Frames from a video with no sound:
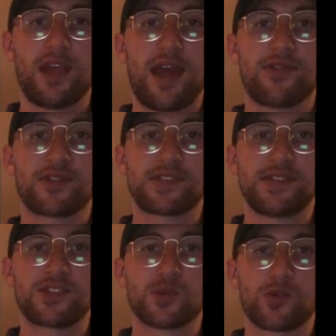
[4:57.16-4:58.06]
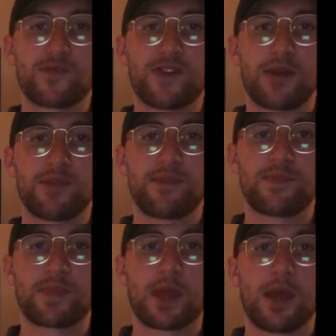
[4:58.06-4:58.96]
After its initial refinement,
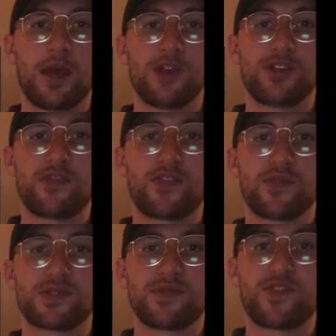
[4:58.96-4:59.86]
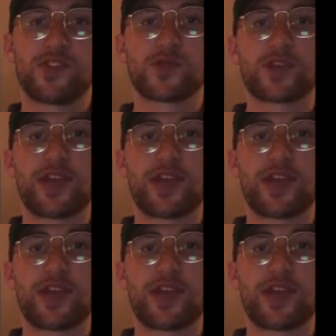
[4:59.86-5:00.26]
jet fuel is infused with